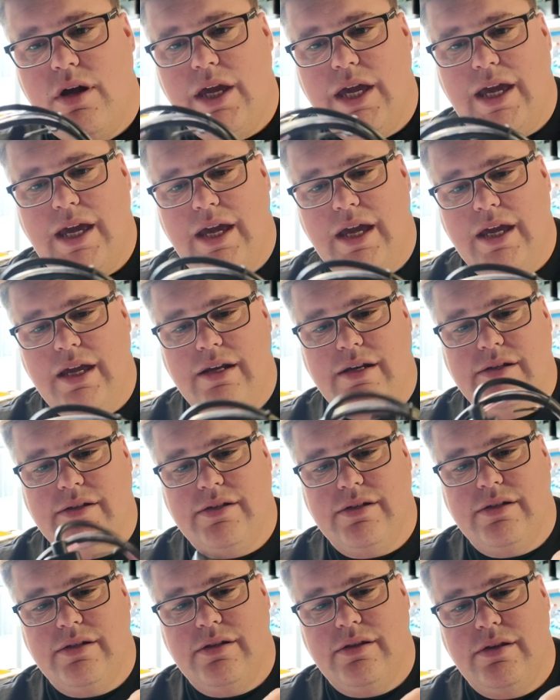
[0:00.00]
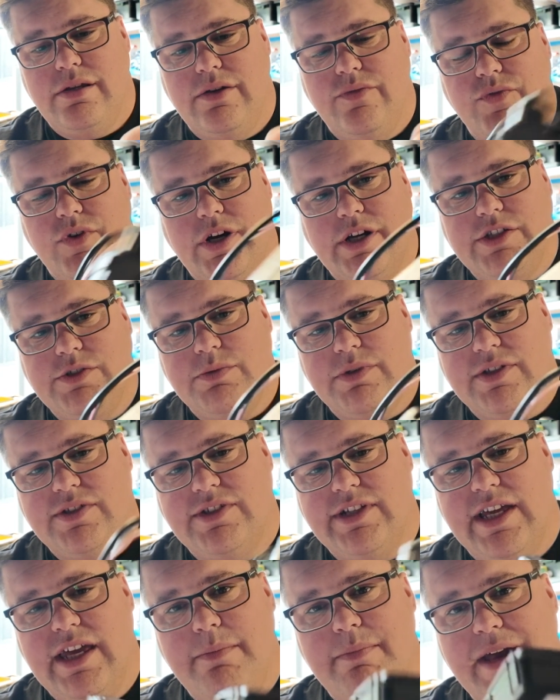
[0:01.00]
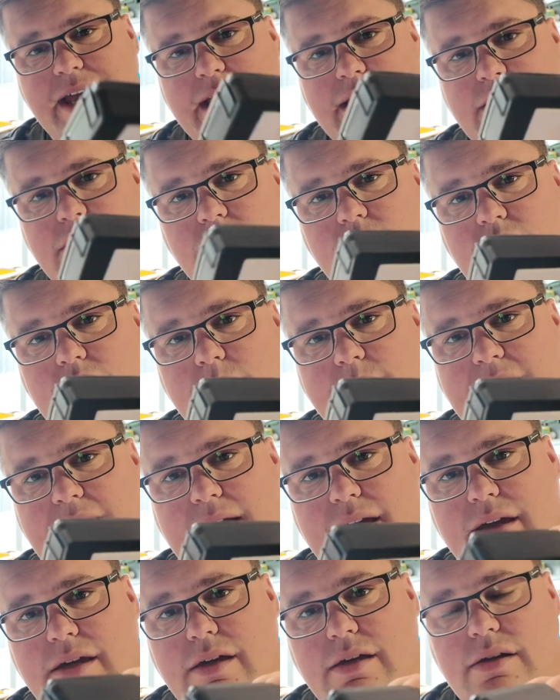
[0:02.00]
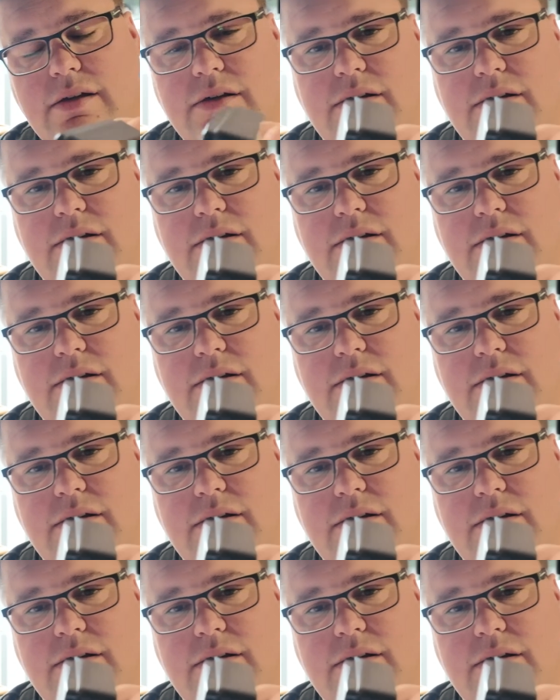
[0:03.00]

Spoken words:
and the device with a sticky pad on the back.